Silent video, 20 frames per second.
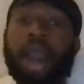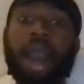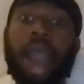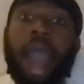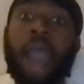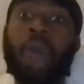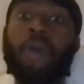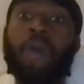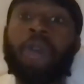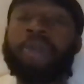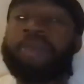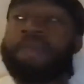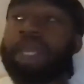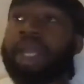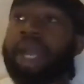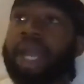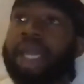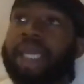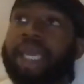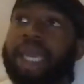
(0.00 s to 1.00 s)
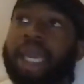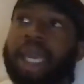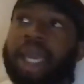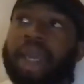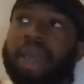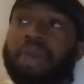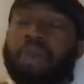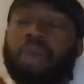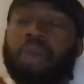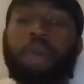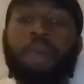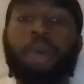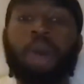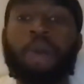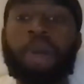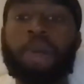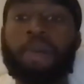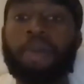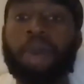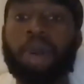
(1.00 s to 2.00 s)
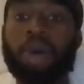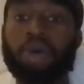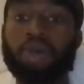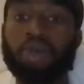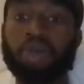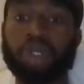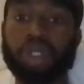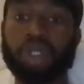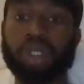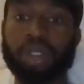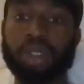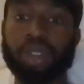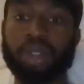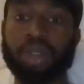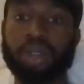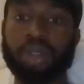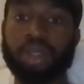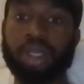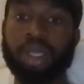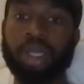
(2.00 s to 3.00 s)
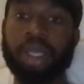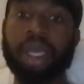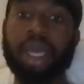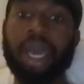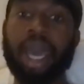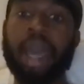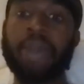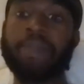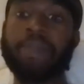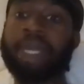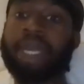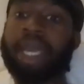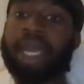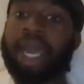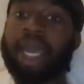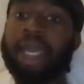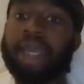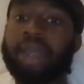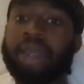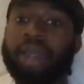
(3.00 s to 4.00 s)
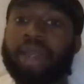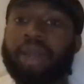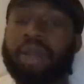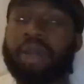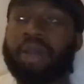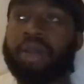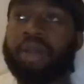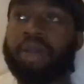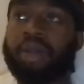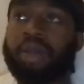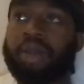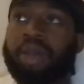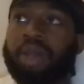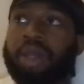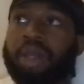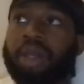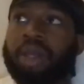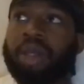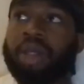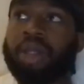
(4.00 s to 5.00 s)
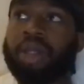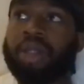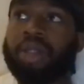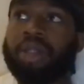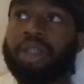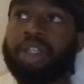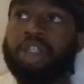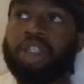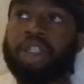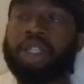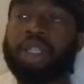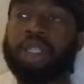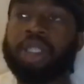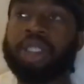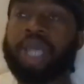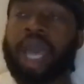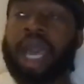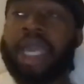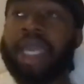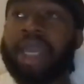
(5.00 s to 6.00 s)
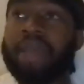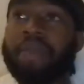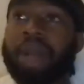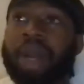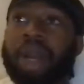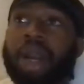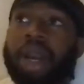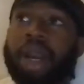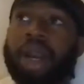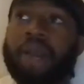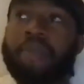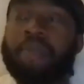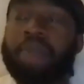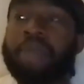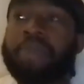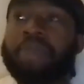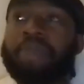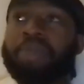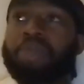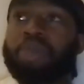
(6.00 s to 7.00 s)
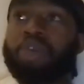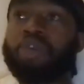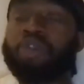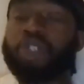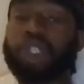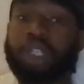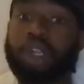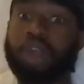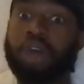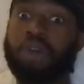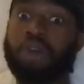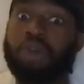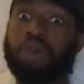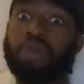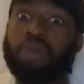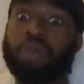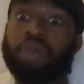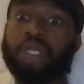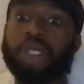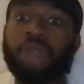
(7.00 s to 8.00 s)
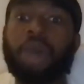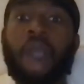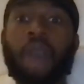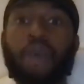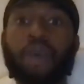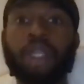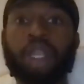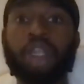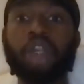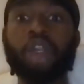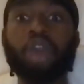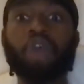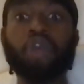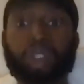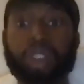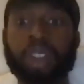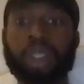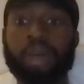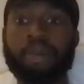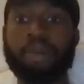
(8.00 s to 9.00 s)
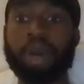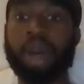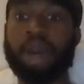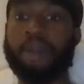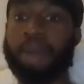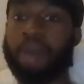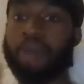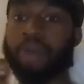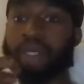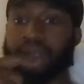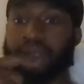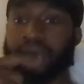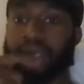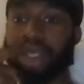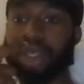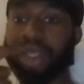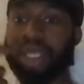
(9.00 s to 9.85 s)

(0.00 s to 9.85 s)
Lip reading: I wouldn't be like, yeah, we're popping bottles. I'd be like, the something in my cut made me move slow. So I would allude to the bar, but I wouldn't say the thing